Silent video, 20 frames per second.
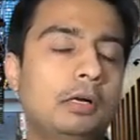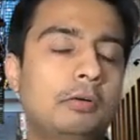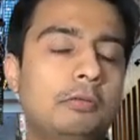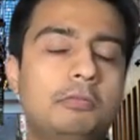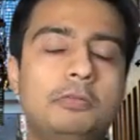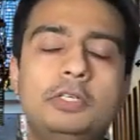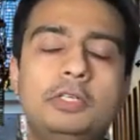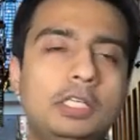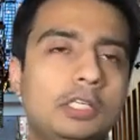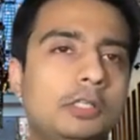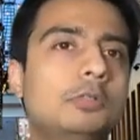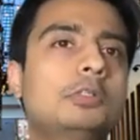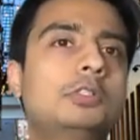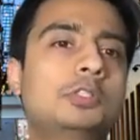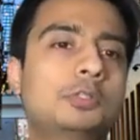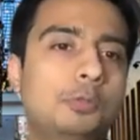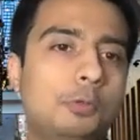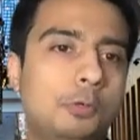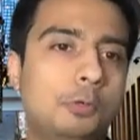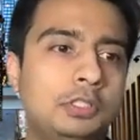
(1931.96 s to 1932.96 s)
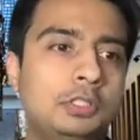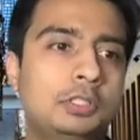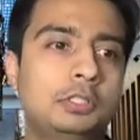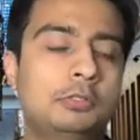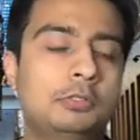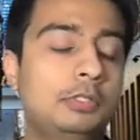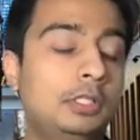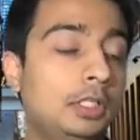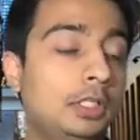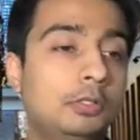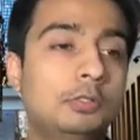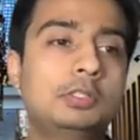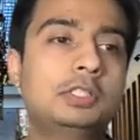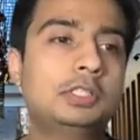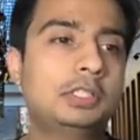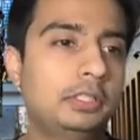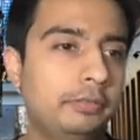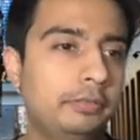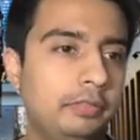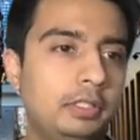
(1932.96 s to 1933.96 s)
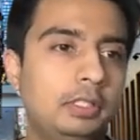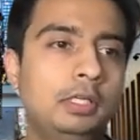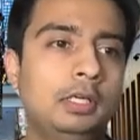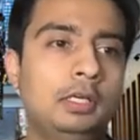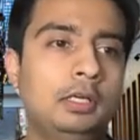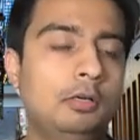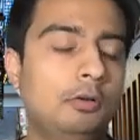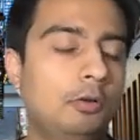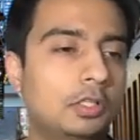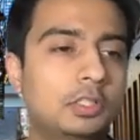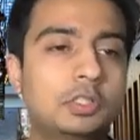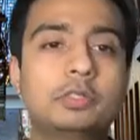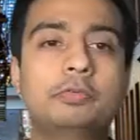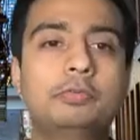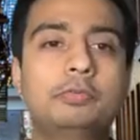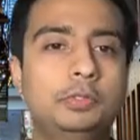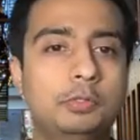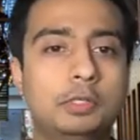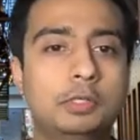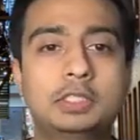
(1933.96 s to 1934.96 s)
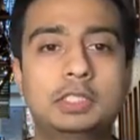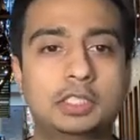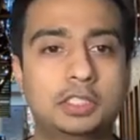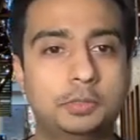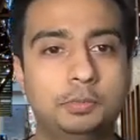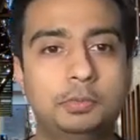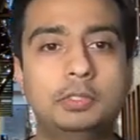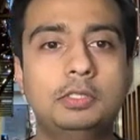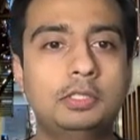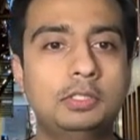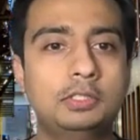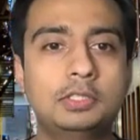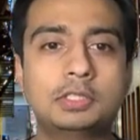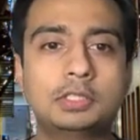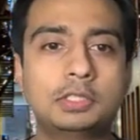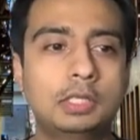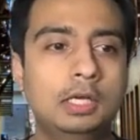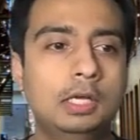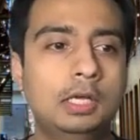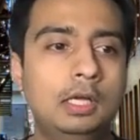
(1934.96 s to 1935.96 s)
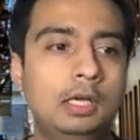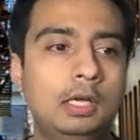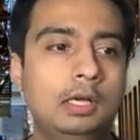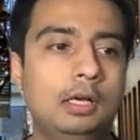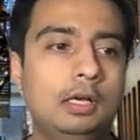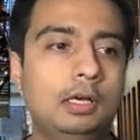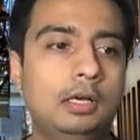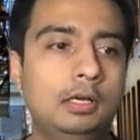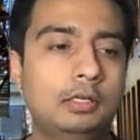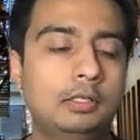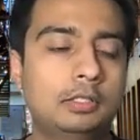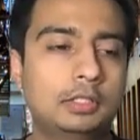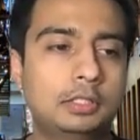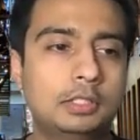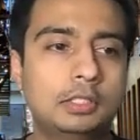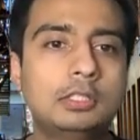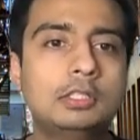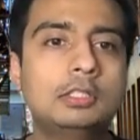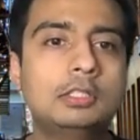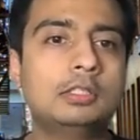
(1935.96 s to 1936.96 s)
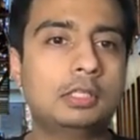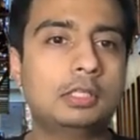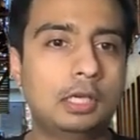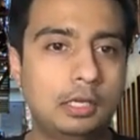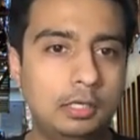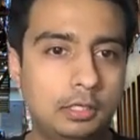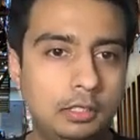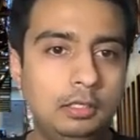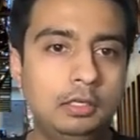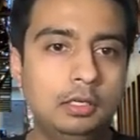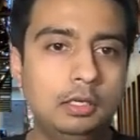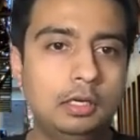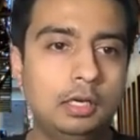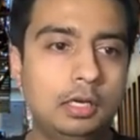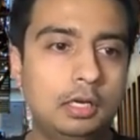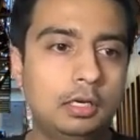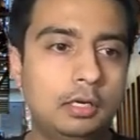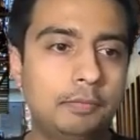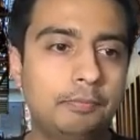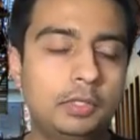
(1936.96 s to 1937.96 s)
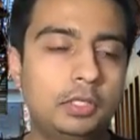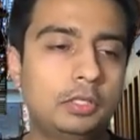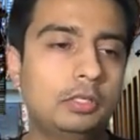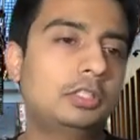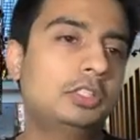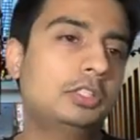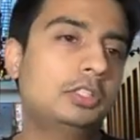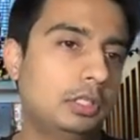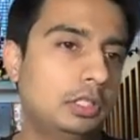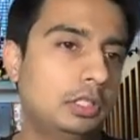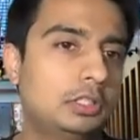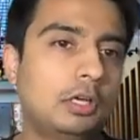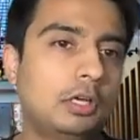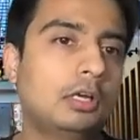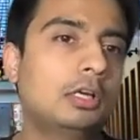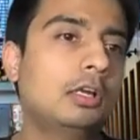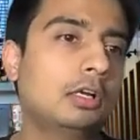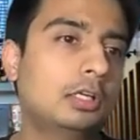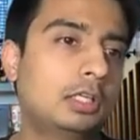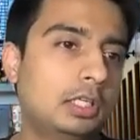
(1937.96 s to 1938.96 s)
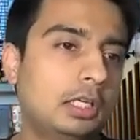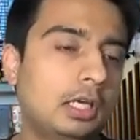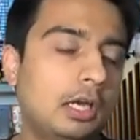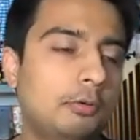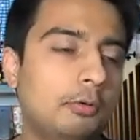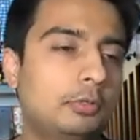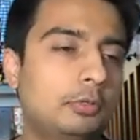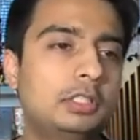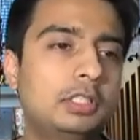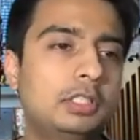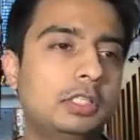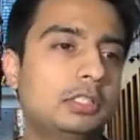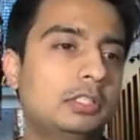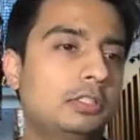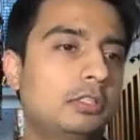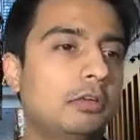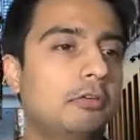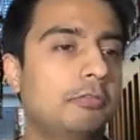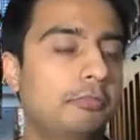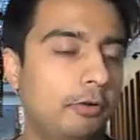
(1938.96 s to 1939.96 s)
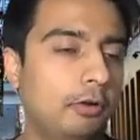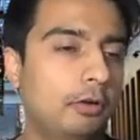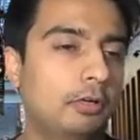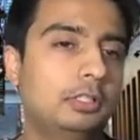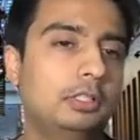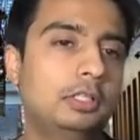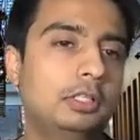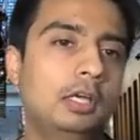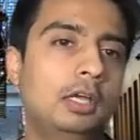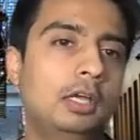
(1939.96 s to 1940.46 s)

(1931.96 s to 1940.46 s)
really good scores, really good CV, lots of US experience. Still didn't get in. It's unlucky. I wouldn't say it's their fault,